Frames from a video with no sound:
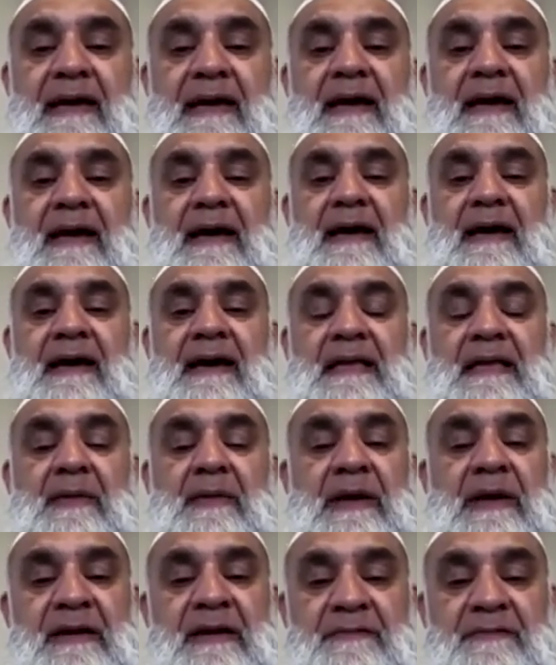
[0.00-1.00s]
Uh, they were
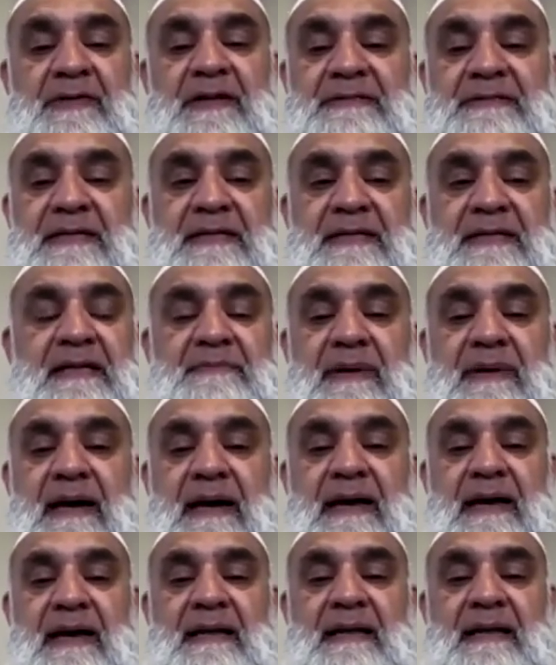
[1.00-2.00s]
infiltrated by
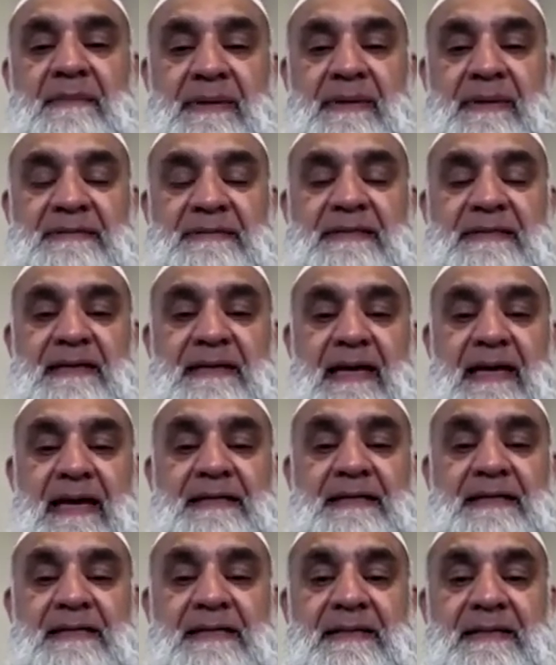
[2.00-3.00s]
an apartheid
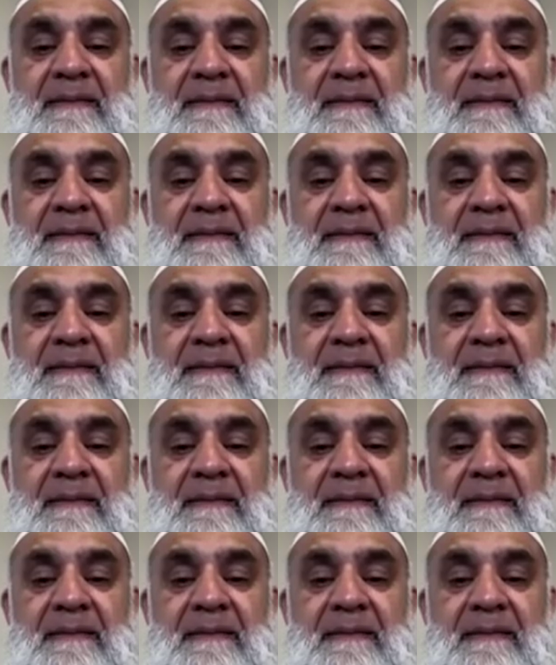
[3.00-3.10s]
agent.